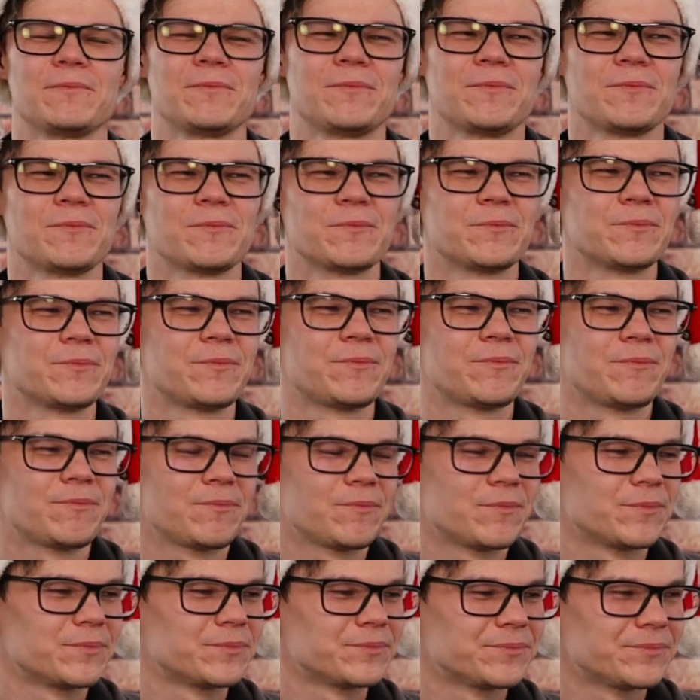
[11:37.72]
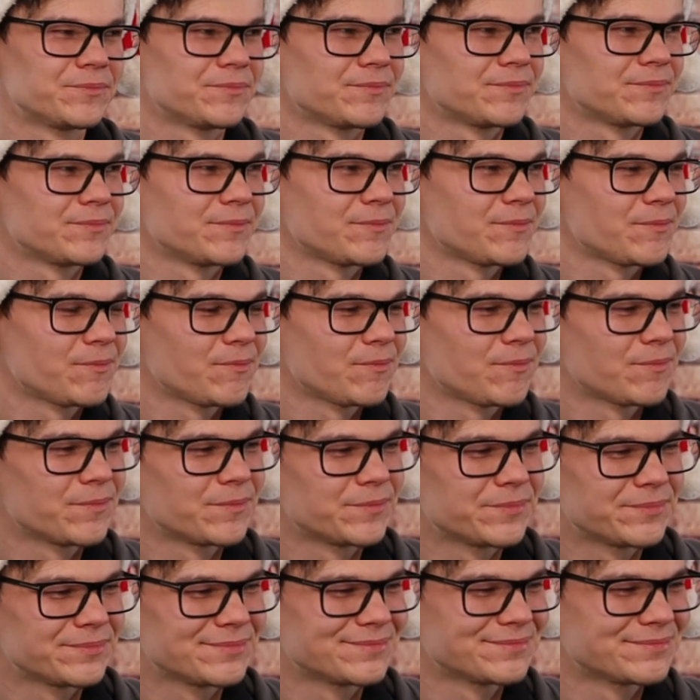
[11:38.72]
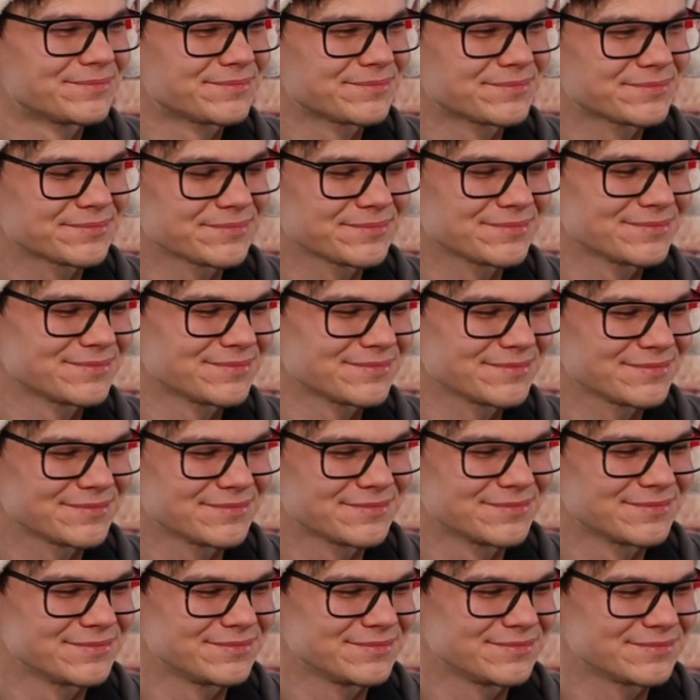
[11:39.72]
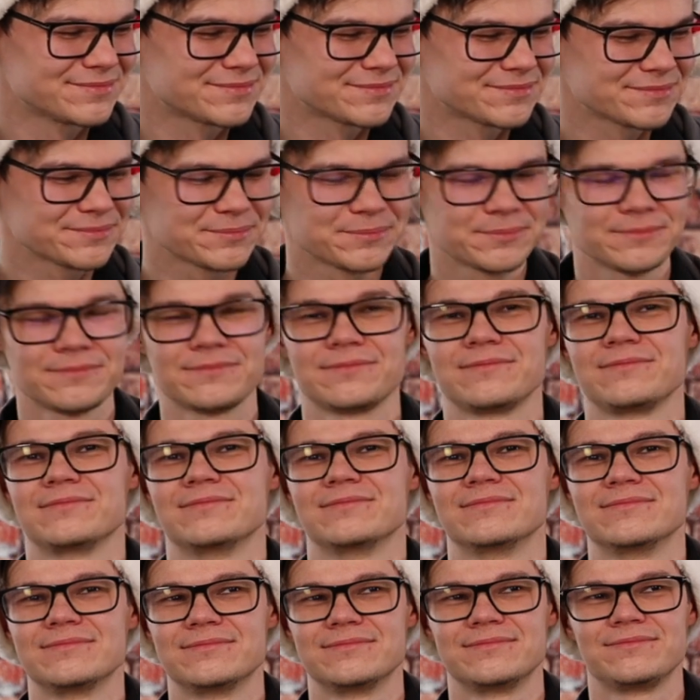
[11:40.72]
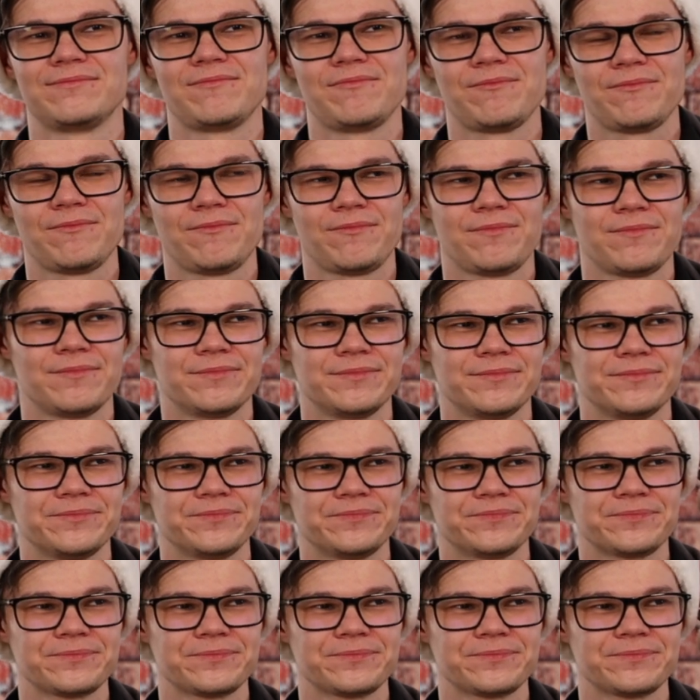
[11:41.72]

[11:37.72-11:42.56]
No words are spoken by the person on screen.